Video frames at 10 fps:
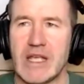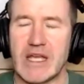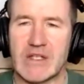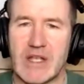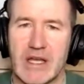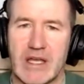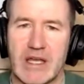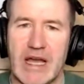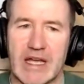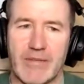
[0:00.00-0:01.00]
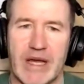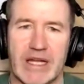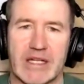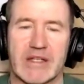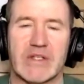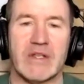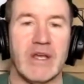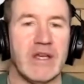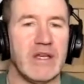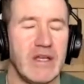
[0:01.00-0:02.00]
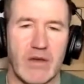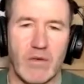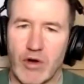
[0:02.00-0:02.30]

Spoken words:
Things like agapanthus, you